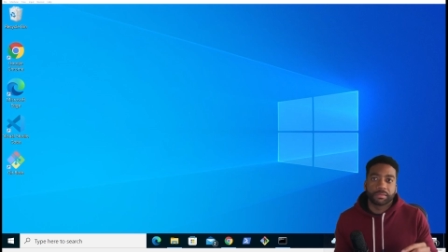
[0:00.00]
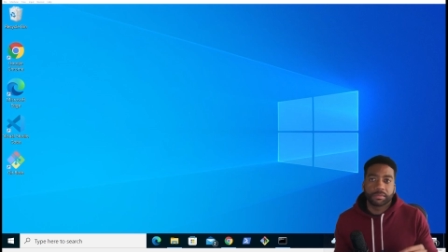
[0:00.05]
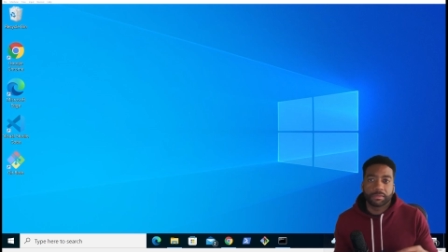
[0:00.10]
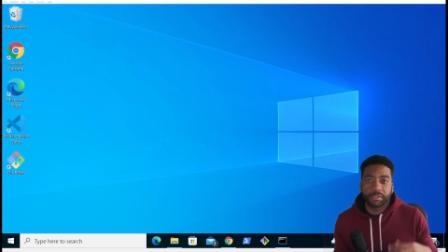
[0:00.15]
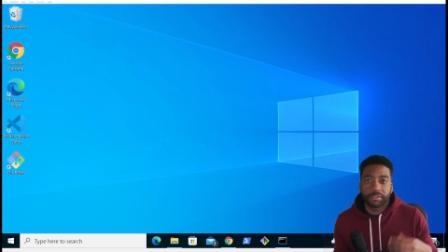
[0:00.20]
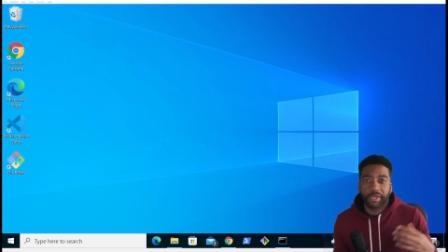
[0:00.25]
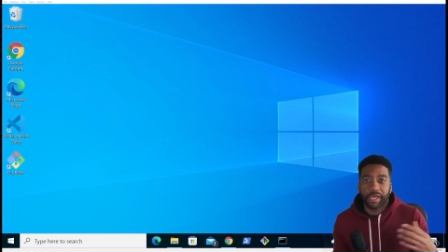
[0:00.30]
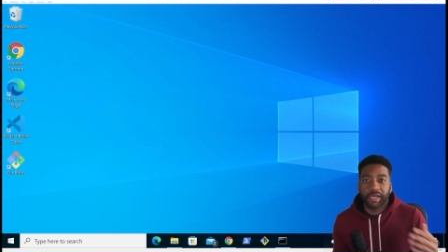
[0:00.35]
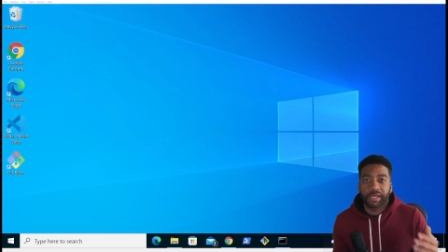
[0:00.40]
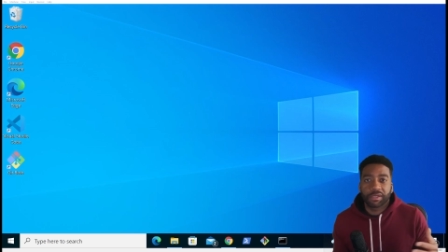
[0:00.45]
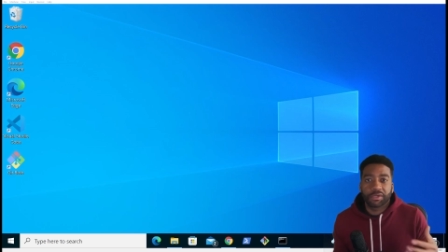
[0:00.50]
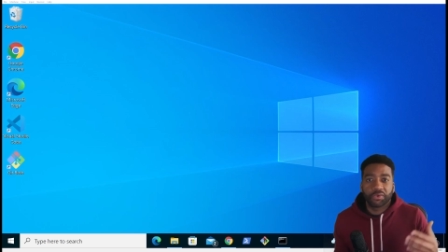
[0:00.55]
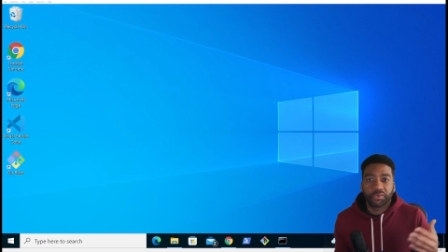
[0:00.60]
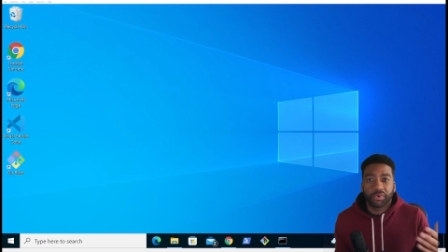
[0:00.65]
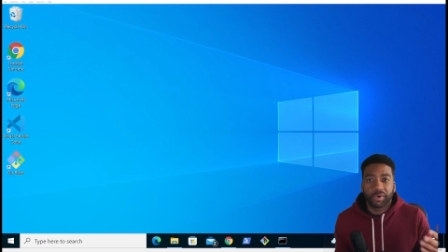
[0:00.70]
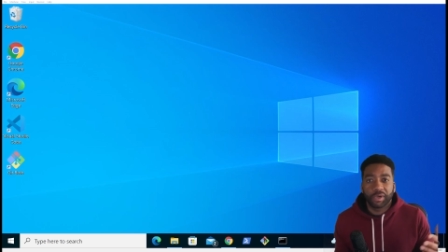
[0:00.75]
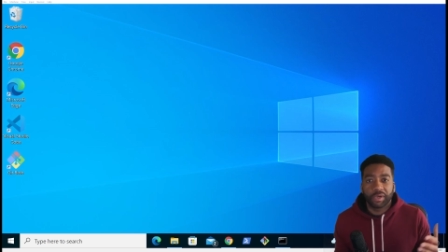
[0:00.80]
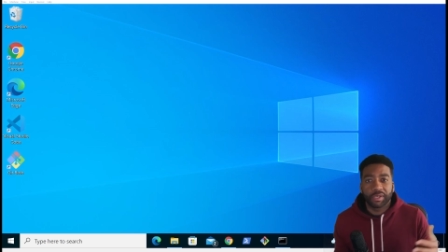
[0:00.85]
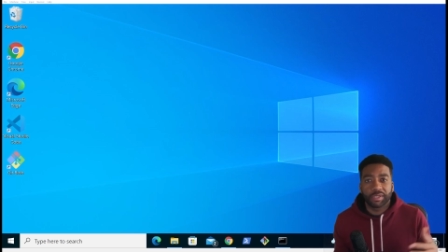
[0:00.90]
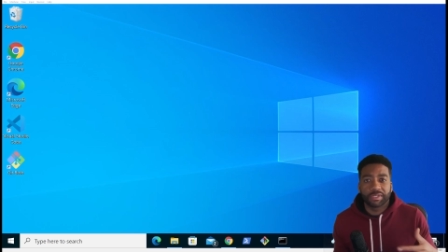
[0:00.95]
track your
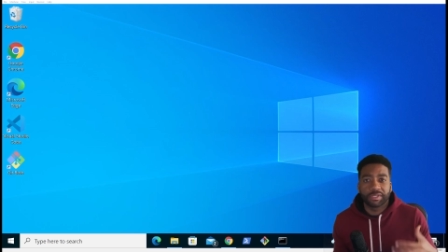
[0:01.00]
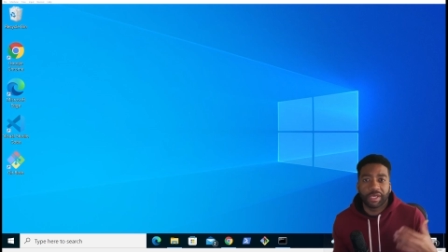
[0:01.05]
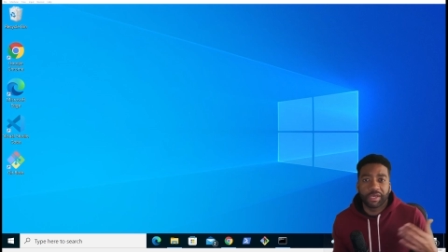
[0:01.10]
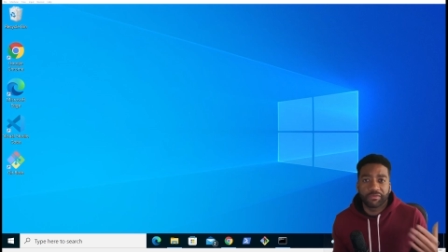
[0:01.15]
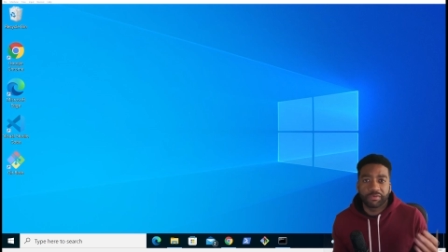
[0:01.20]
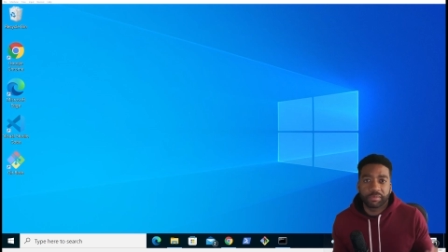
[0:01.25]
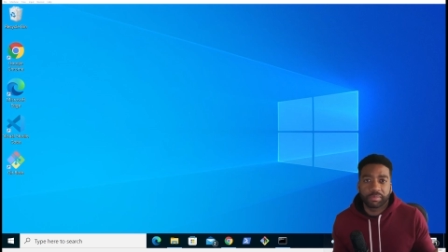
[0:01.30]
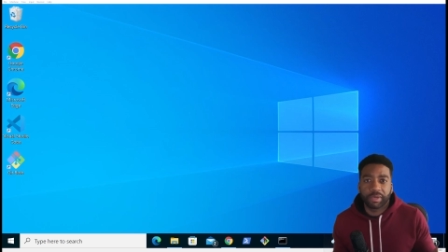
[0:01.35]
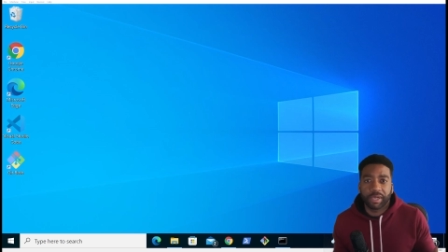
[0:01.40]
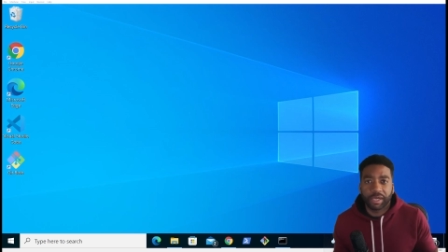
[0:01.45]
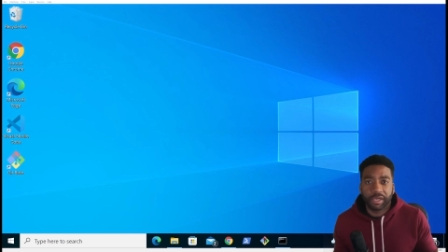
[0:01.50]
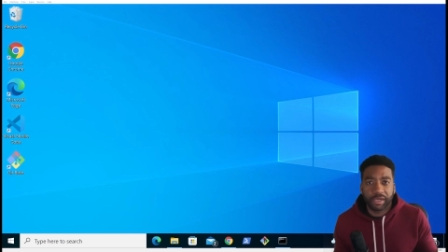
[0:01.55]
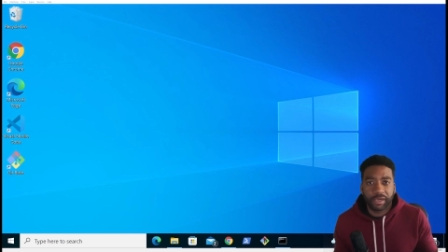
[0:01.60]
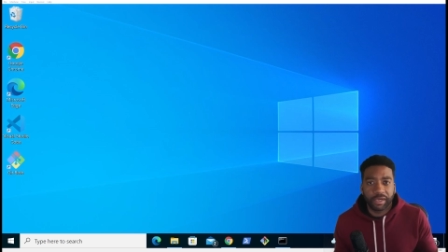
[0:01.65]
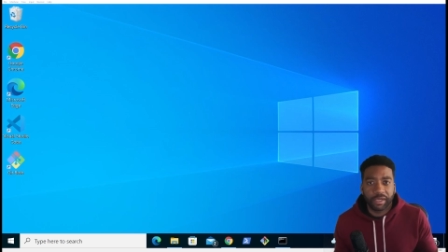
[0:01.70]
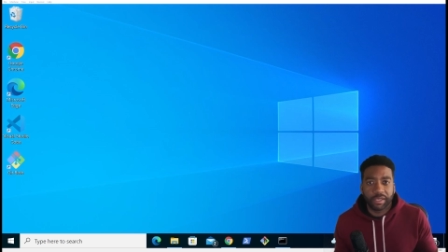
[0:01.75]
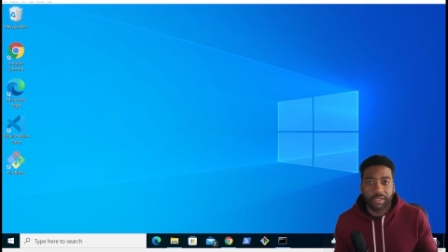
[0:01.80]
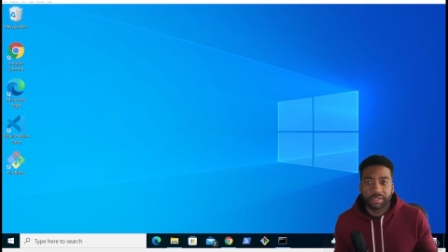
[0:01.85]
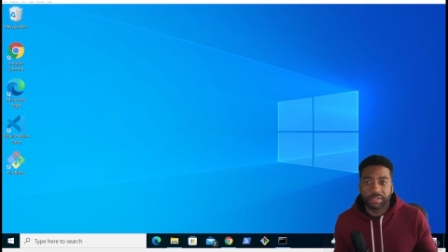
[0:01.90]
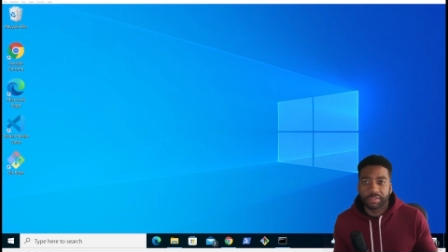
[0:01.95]
work, save your
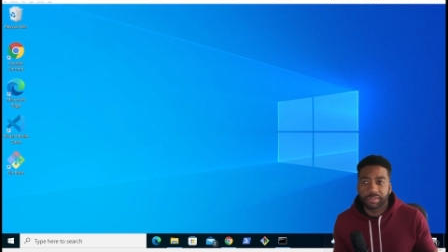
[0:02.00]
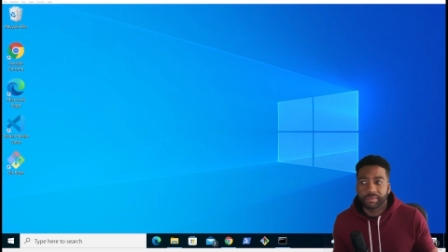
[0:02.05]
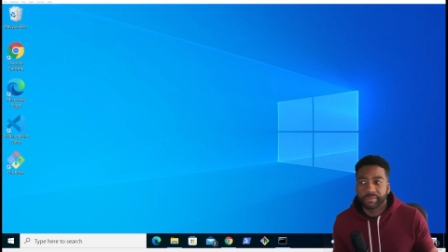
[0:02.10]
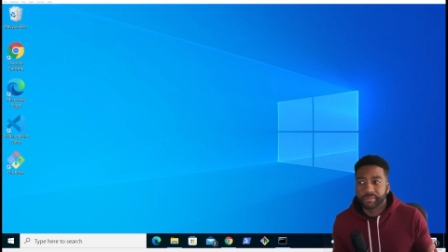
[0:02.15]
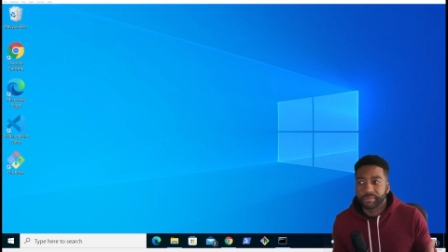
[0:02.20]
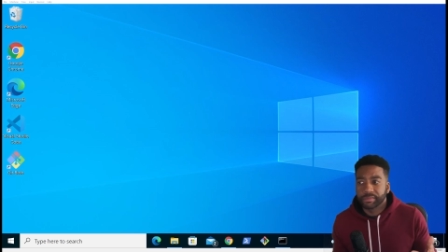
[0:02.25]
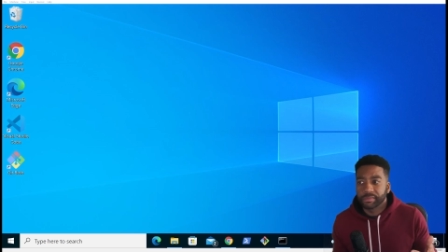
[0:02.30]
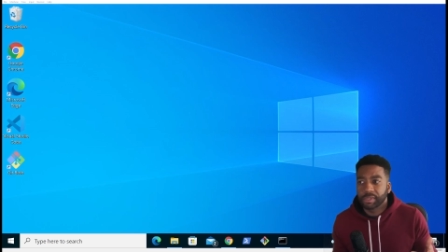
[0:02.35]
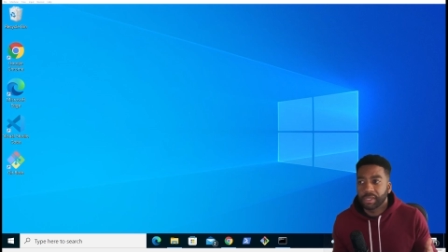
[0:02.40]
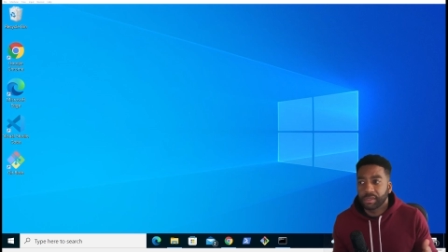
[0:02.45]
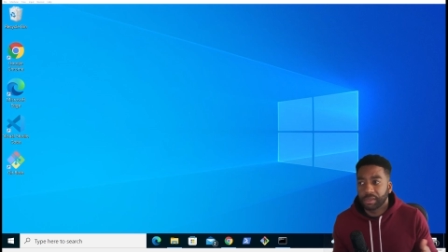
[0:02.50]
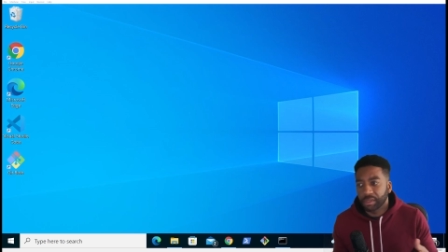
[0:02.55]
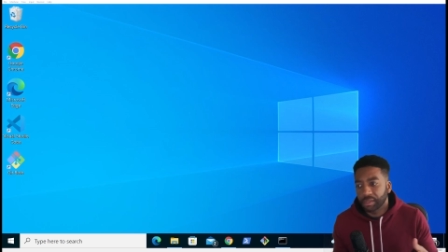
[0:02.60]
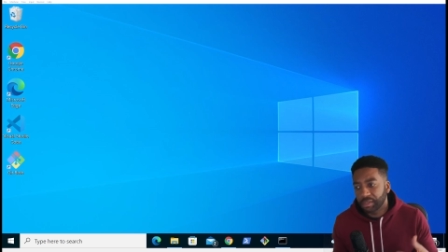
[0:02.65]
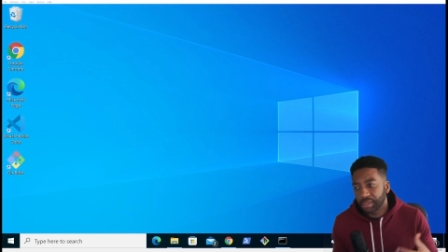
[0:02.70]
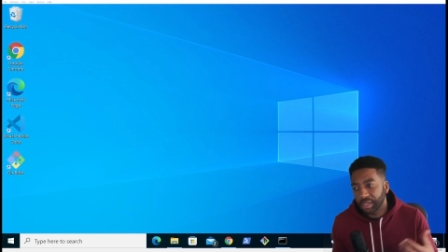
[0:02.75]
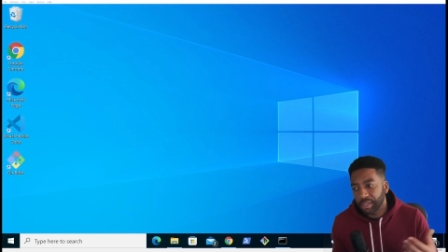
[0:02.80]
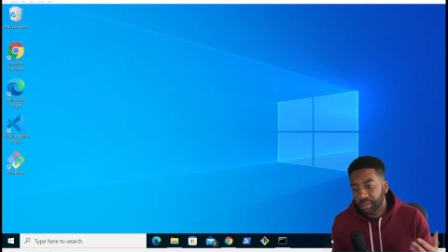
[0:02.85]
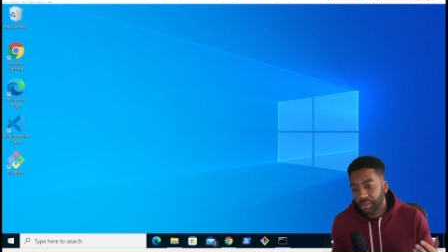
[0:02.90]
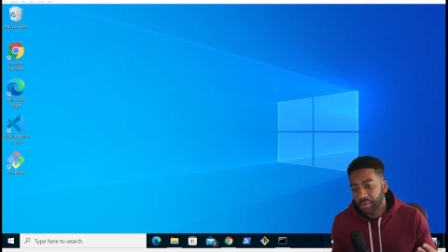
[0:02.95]
progress, and you can do
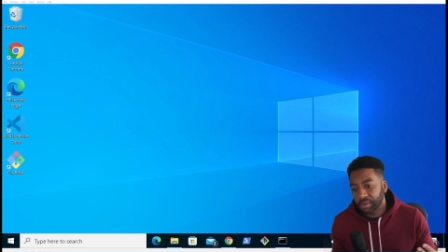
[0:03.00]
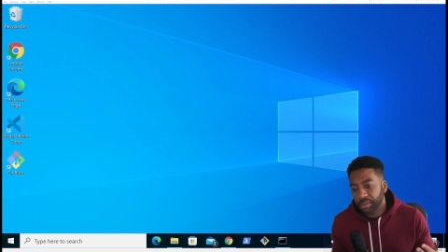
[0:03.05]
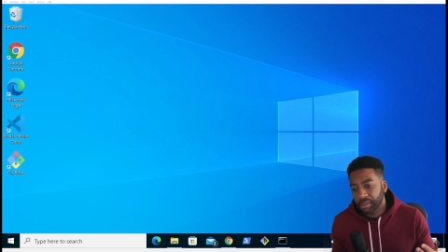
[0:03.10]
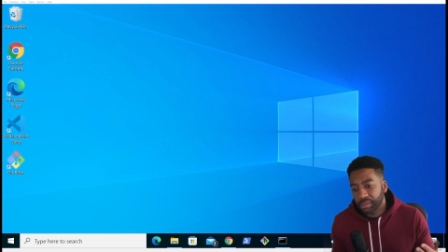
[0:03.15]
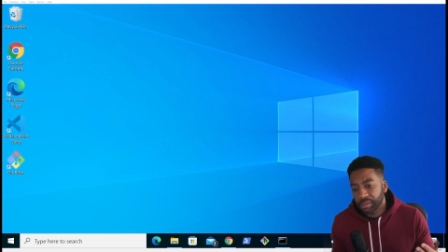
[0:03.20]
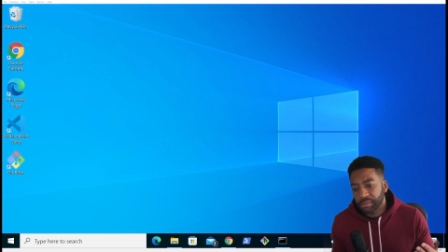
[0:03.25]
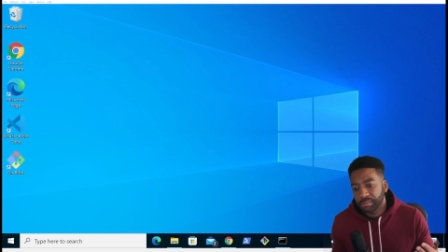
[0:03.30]
that locally.